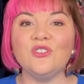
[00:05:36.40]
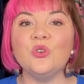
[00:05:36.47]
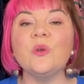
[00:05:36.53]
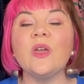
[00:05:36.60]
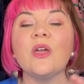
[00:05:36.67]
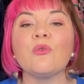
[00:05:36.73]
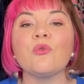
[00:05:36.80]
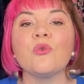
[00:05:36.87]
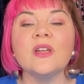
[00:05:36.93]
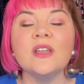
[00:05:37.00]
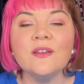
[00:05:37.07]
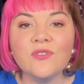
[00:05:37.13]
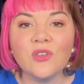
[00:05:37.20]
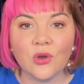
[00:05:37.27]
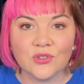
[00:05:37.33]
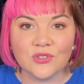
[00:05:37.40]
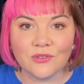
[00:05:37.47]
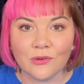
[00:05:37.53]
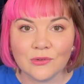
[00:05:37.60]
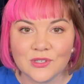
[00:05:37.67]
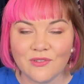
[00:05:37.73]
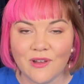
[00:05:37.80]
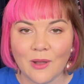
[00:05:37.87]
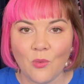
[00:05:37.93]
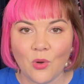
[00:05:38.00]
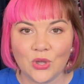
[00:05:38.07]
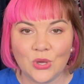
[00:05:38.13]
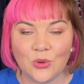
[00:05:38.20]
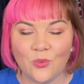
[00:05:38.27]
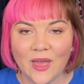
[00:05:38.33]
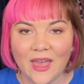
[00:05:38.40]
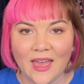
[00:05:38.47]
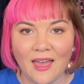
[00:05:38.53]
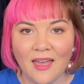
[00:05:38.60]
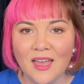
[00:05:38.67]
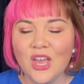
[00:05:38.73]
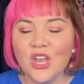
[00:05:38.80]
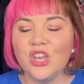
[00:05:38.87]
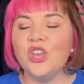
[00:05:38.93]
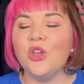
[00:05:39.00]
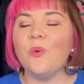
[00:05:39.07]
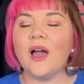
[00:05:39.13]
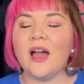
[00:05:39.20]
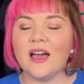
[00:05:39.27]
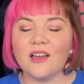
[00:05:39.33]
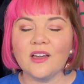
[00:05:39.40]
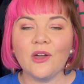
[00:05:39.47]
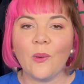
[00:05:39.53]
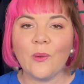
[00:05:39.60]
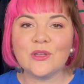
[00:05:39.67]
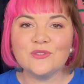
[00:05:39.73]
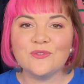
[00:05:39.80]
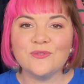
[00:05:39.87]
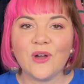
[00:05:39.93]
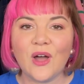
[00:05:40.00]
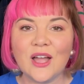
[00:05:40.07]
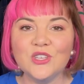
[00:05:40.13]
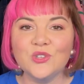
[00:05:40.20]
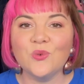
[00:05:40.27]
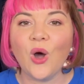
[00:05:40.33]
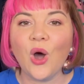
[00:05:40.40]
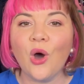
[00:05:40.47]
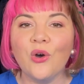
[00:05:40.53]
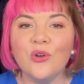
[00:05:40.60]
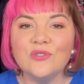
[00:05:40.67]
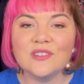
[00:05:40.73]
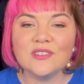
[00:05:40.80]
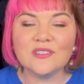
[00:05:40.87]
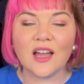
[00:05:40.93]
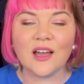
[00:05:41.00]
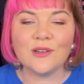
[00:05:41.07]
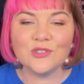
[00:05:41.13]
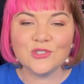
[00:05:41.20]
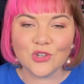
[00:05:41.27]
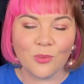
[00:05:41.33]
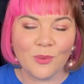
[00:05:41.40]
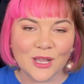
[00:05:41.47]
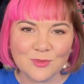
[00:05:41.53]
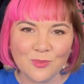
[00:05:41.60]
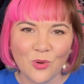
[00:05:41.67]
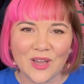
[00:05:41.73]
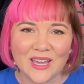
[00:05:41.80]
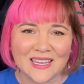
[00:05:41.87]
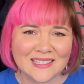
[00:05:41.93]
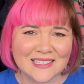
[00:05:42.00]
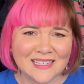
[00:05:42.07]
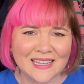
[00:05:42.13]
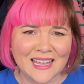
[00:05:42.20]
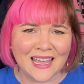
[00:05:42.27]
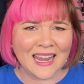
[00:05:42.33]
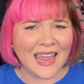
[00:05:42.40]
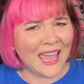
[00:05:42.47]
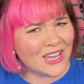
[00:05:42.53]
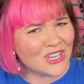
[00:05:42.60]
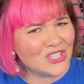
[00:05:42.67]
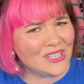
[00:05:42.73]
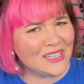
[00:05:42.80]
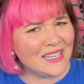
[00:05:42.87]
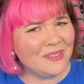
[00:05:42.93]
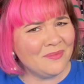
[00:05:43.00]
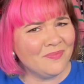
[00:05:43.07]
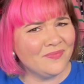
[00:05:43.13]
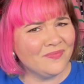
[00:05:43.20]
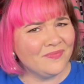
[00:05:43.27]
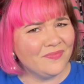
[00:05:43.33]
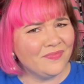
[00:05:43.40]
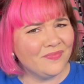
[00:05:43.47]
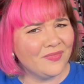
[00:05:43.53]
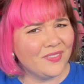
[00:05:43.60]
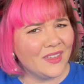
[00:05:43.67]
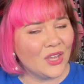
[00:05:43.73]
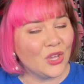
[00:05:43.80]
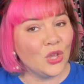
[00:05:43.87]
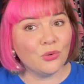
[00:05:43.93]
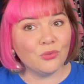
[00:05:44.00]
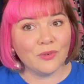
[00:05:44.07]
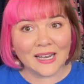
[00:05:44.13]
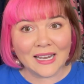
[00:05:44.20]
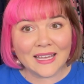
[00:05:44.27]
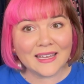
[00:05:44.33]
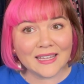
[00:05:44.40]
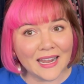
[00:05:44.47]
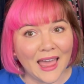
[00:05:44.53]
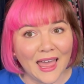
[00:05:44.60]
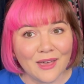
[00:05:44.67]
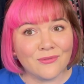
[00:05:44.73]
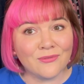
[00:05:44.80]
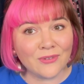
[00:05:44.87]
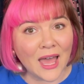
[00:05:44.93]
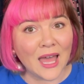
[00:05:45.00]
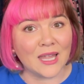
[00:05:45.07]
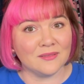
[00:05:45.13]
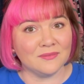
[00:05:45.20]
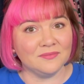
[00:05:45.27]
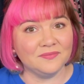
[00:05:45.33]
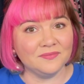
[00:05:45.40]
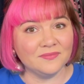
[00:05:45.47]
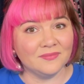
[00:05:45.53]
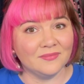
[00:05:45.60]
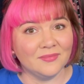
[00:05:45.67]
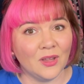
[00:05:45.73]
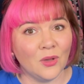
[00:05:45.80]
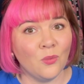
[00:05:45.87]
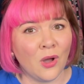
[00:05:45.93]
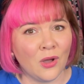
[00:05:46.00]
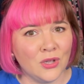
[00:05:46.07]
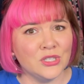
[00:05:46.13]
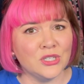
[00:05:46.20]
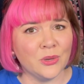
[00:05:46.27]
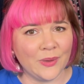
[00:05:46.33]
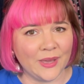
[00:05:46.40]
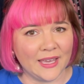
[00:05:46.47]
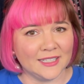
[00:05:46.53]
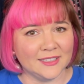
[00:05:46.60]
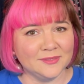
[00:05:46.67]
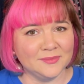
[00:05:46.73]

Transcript: you get rid of those rules around what you wear, you are going to find your own style so much more easily. And actually, you're really going to have fun while you're doing it.